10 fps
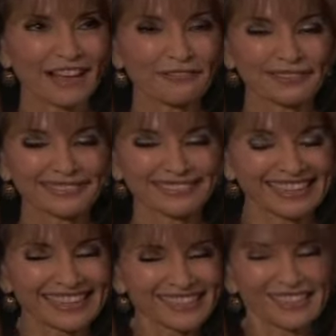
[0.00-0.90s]
I feel
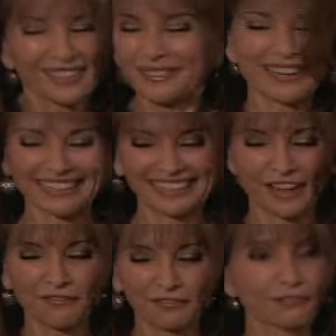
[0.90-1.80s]
exhilarated.
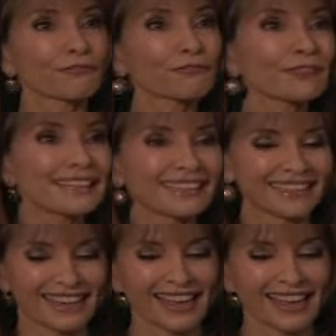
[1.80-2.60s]
I feel free.